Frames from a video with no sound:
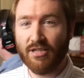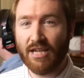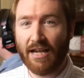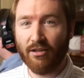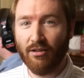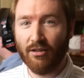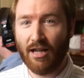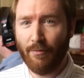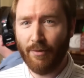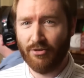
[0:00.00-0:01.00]
tackle a
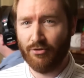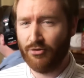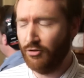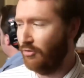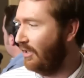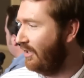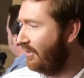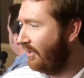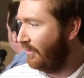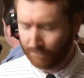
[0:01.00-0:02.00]
comment or two.
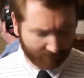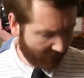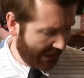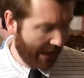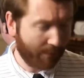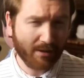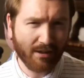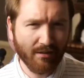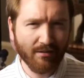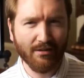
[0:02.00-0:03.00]
Anything
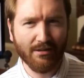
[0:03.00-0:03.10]
happening?